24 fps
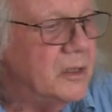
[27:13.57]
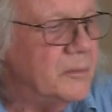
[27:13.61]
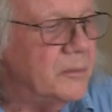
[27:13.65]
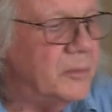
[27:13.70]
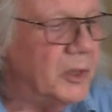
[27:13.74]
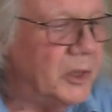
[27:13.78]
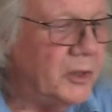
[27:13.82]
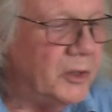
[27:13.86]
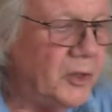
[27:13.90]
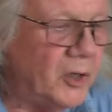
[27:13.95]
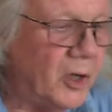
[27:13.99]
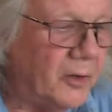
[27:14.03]

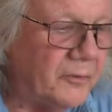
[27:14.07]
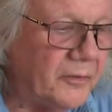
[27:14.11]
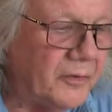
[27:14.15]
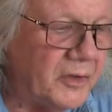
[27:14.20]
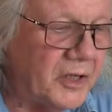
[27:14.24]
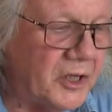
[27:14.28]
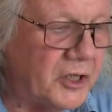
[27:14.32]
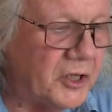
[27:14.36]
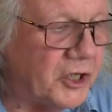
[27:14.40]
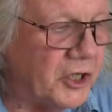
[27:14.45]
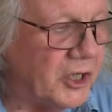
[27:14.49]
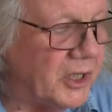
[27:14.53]
But not for
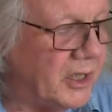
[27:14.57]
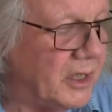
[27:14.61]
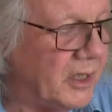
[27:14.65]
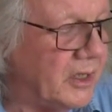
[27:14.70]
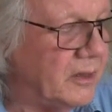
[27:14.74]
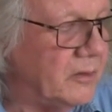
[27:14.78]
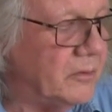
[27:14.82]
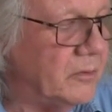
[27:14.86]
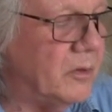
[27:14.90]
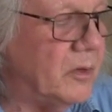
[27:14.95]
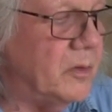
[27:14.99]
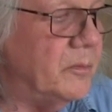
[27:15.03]
this year,
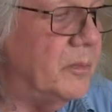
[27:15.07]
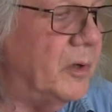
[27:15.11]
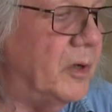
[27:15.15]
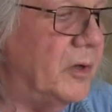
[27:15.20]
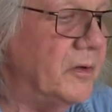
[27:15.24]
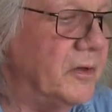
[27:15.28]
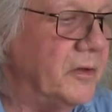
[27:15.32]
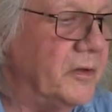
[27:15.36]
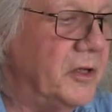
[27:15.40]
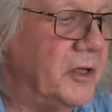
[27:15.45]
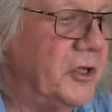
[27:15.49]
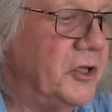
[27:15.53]
we won't
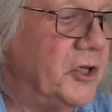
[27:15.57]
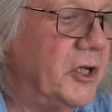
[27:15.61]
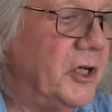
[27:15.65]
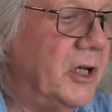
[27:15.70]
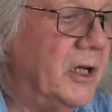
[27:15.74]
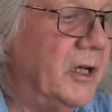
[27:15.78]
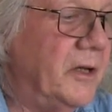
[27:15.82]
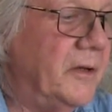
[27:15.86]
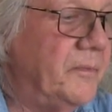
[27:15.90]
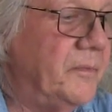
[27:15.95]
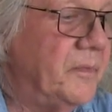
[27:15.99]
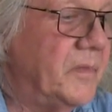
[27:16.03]
bother this
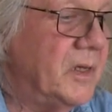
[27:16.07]
year.